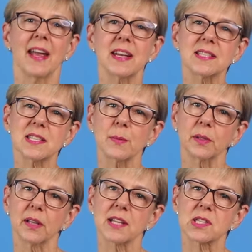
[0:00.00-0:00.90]
It
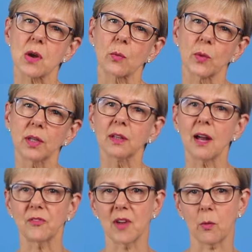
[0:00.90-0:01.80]
simulates real
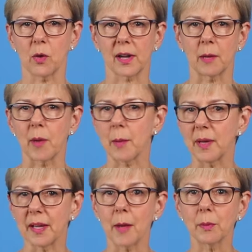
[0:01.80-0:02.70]
life networking by
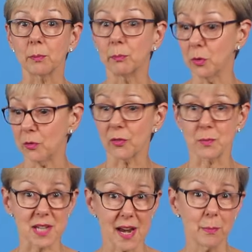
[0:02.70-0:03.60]
being able to move
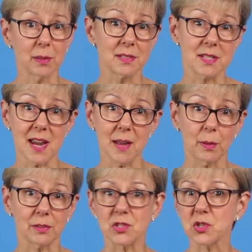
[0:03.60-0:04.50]
from table
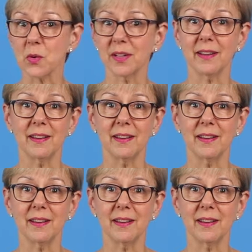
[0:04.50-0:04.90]
to join